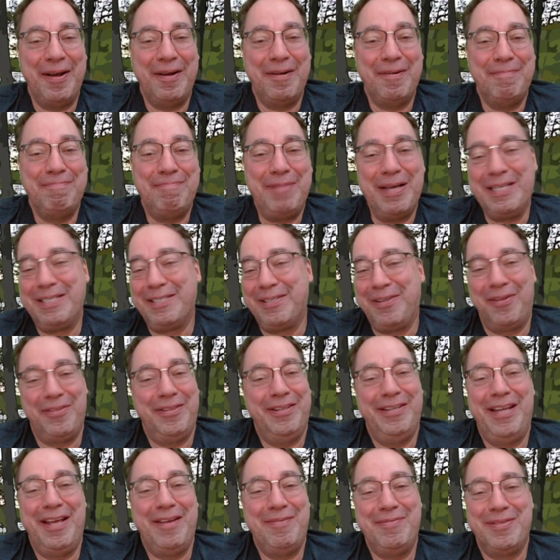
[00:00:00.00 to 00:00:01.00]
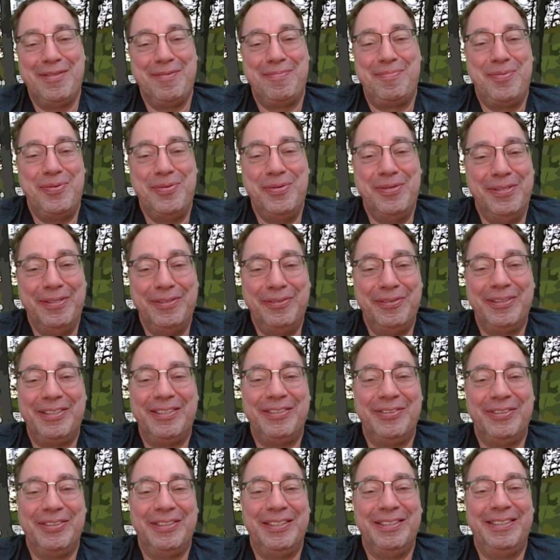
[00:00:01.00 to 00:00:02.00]
based on the name of the pool, which
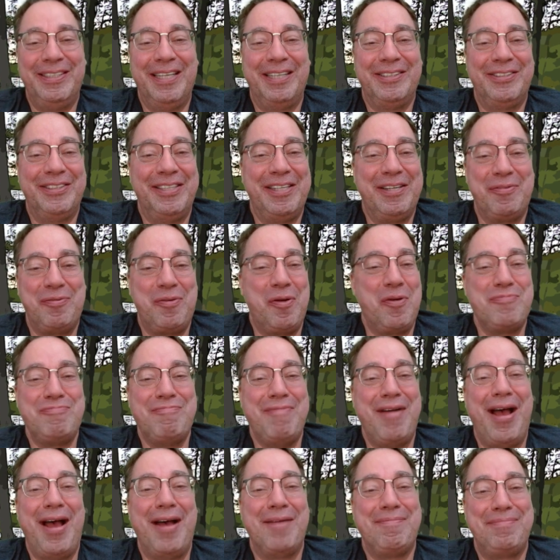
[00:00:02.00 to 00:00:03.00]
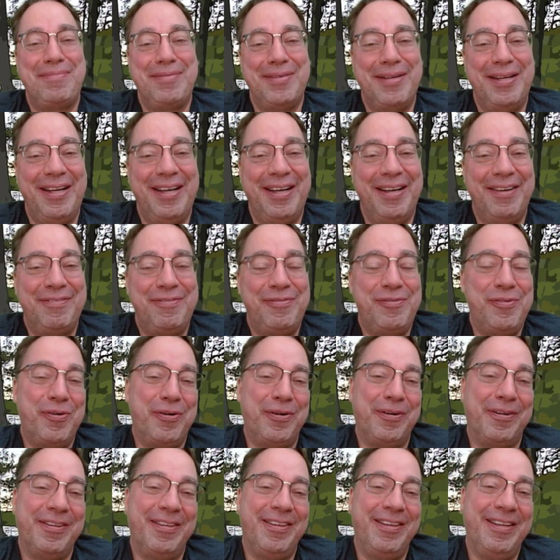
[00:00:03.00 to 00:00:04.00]
was essentially a road map
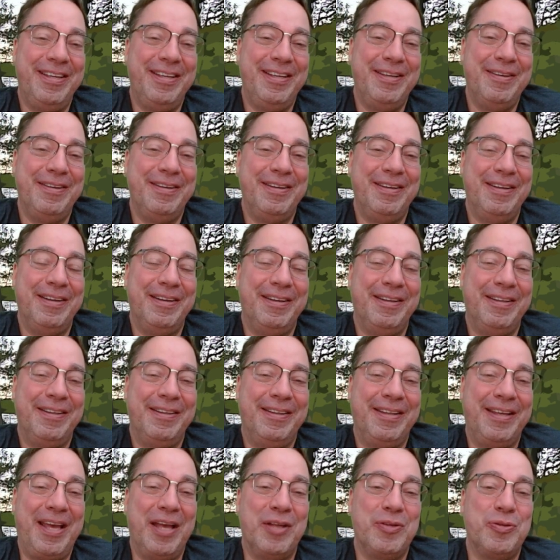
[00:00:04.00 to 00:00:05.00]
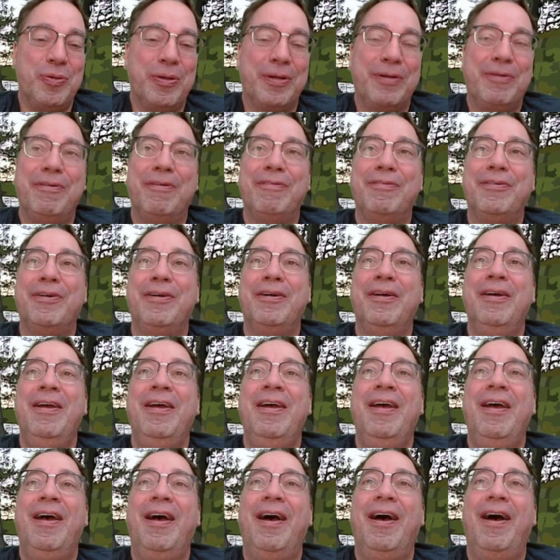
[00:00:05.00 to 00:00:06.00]
for the Kedgwick River,
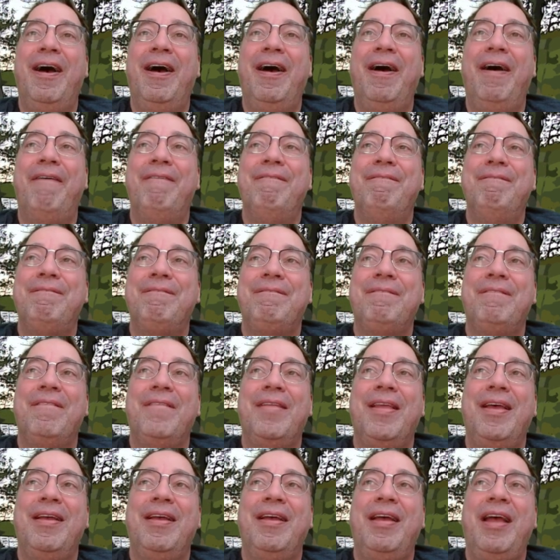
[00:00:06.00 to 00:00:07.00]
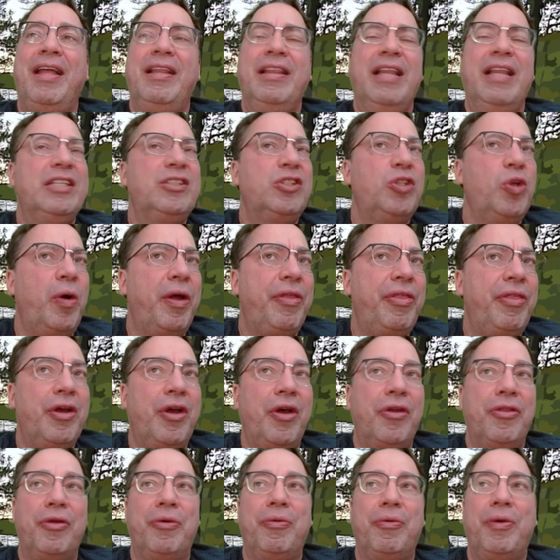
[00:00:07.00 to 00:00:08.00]
and less so I think
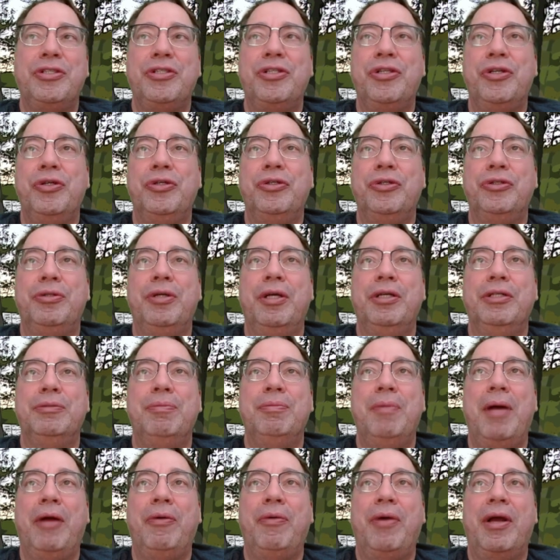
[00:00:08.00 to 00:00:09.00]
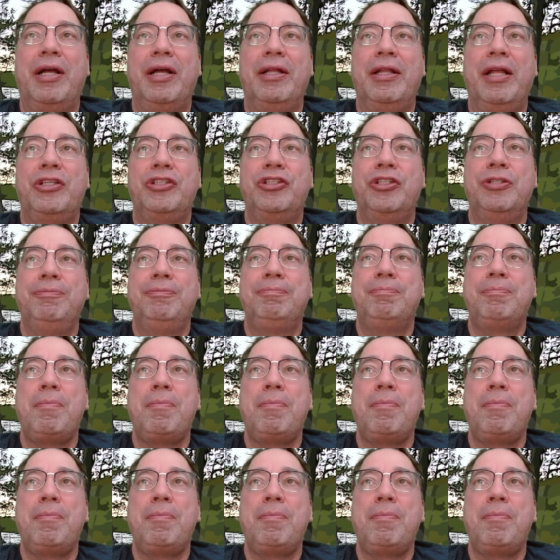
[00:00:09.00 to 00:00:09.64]
on the Restigouche is my recollection.